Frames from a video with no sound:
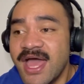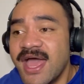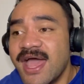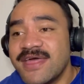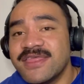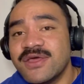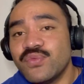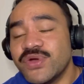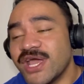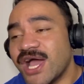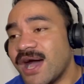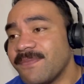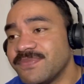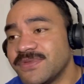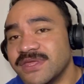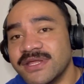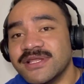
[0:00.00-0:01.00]
and then we
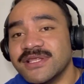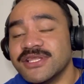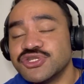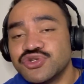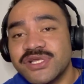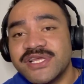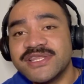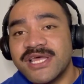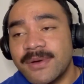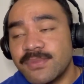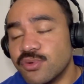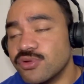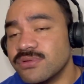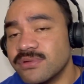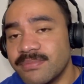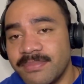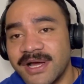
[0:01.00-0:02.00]
upped it literally double
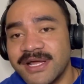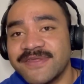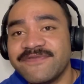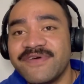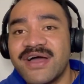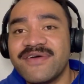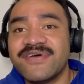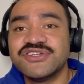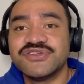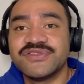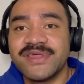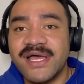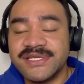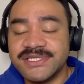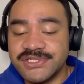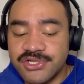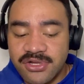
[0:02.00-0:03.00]
by
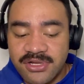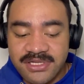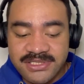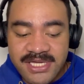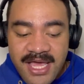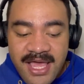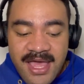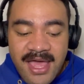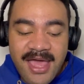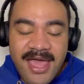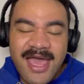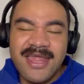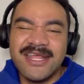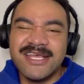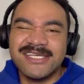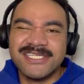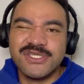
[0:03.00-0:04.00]
$500,000, and
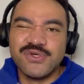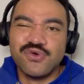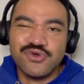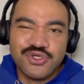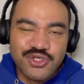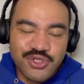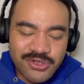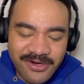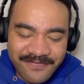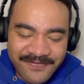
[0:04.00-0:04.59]
he's still sort of,